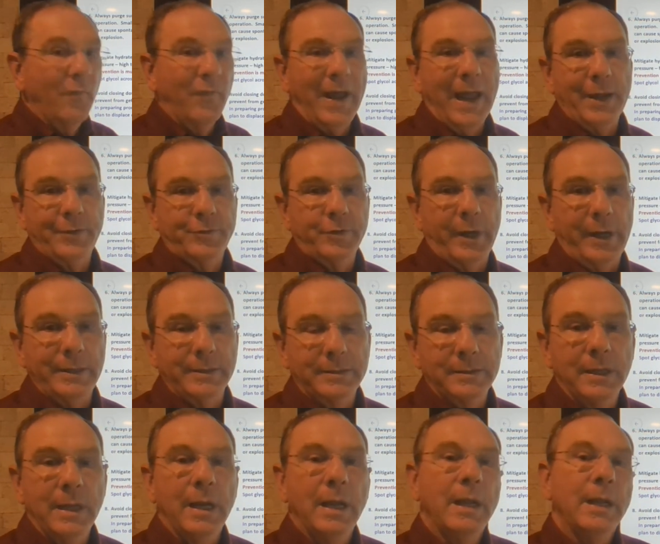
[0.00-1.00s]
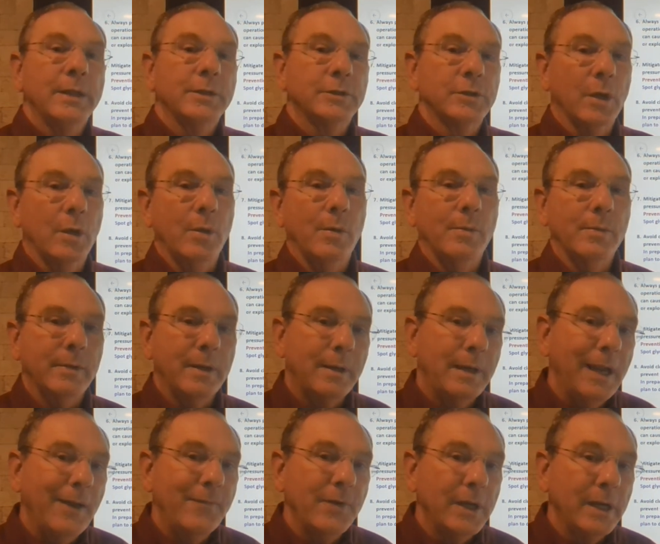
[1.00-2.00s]
hydrates. So I'll
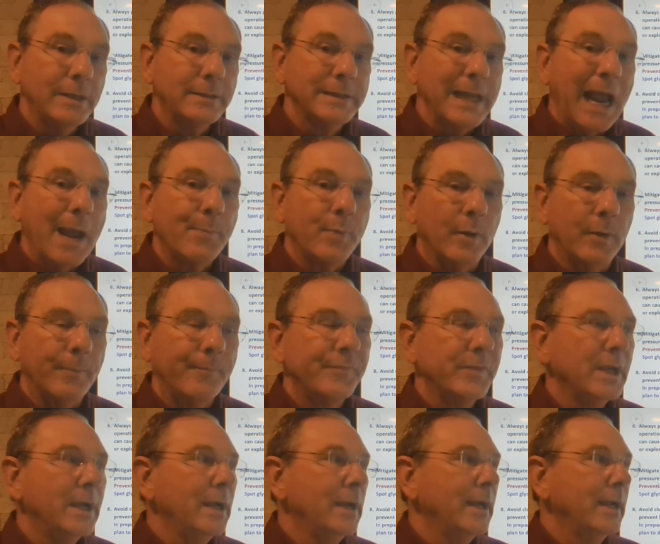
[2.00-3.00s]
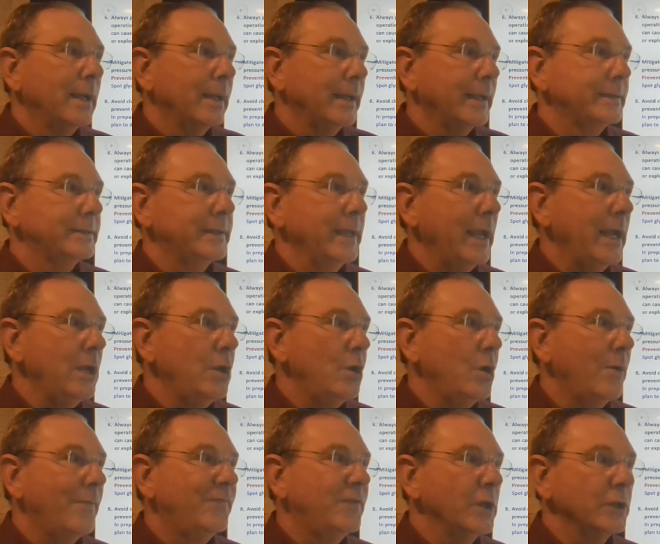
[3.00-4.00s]
give you an example. Let's say
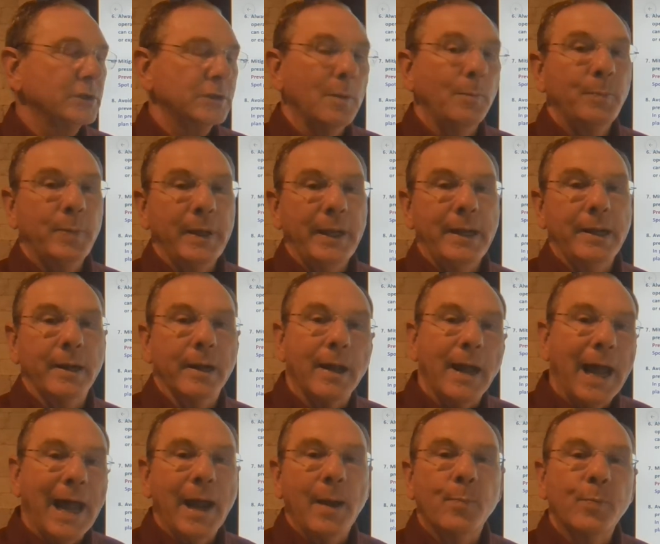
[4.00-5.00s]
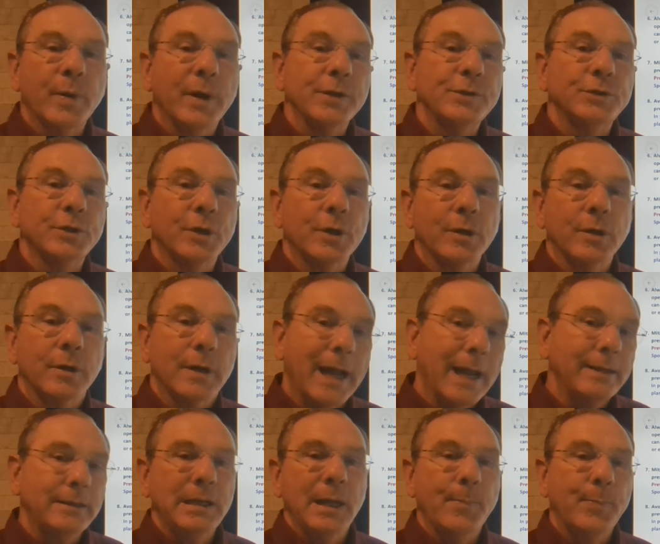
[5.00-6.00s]
you've just completed a high pressure,
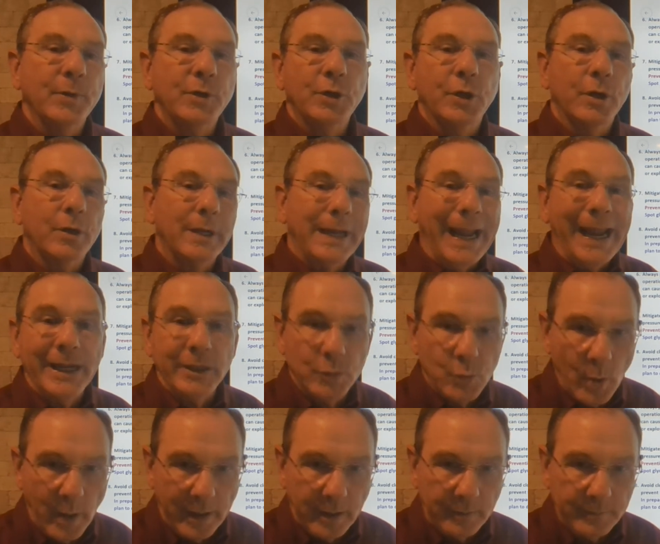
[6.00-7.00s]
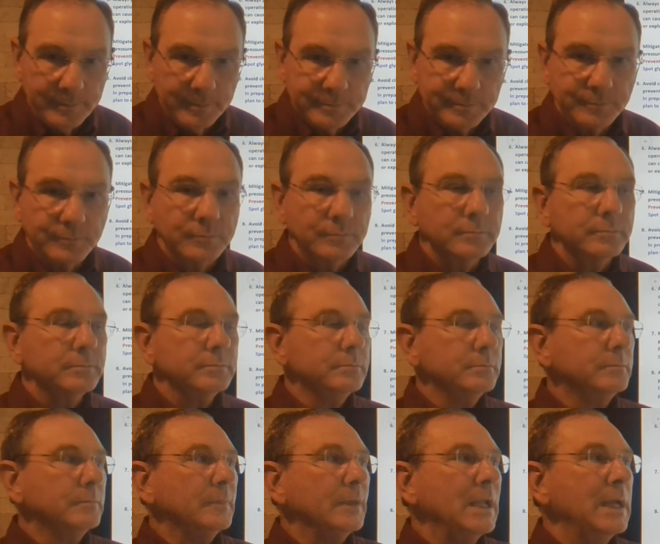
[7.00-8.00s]
high temperature gas well.
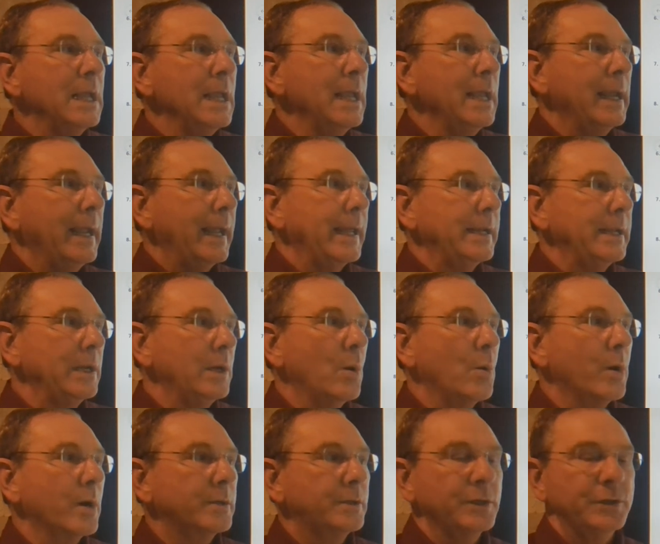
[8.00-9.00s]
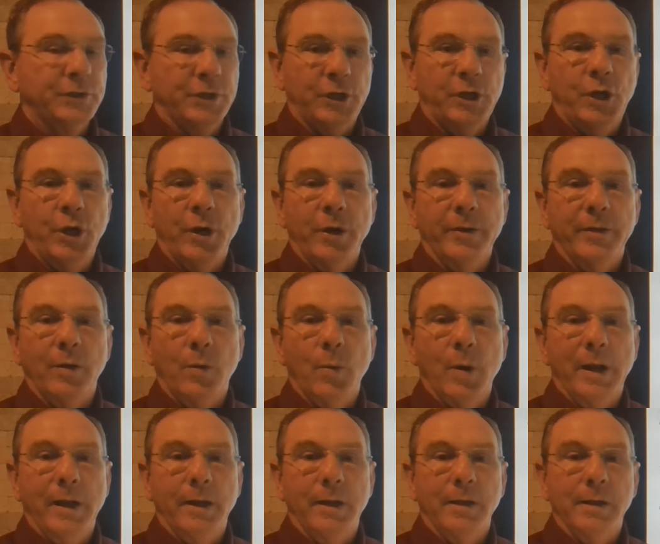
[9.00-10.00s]
And in order to secure the
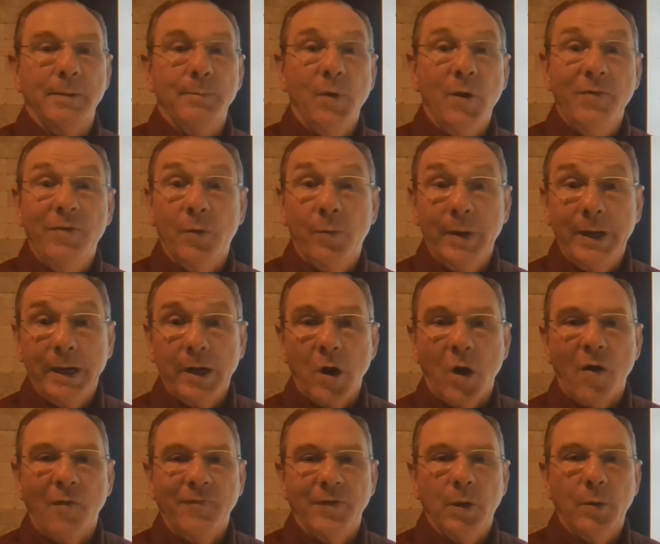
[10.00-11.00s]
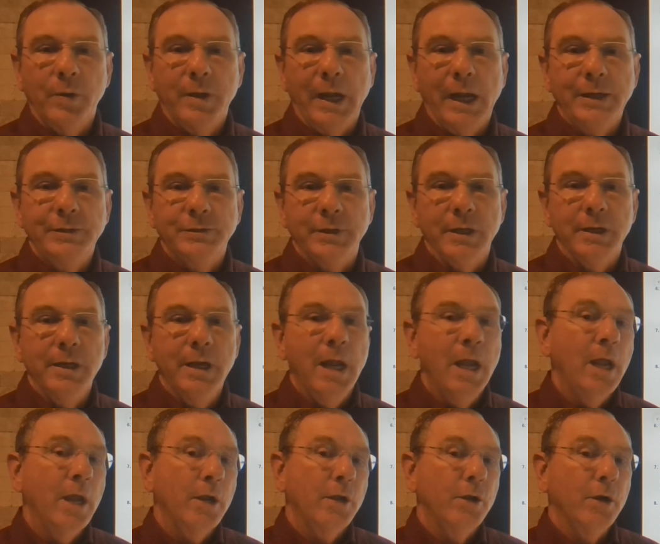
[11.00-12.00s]
well and move the rig off location,
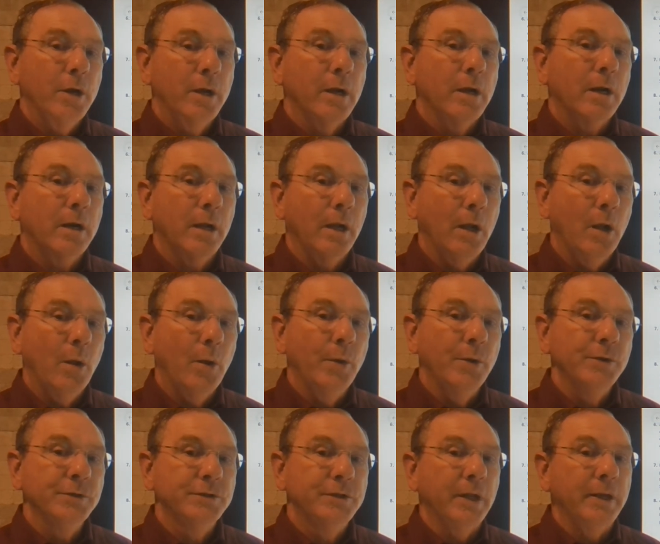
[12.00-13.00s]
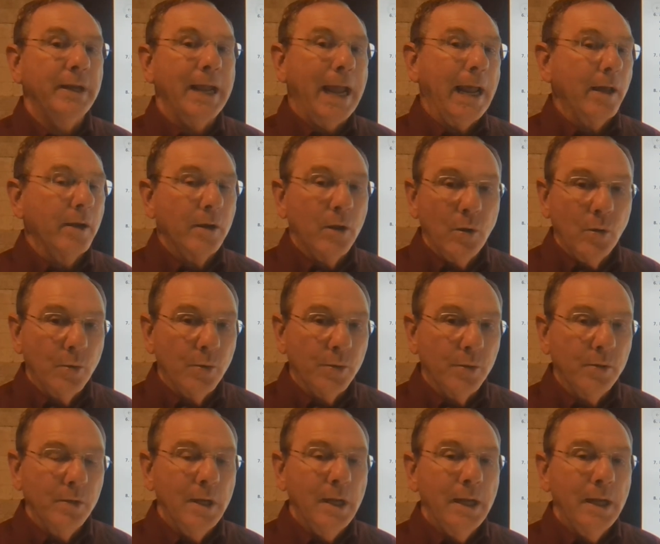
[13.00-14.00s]
you're going to close the downhole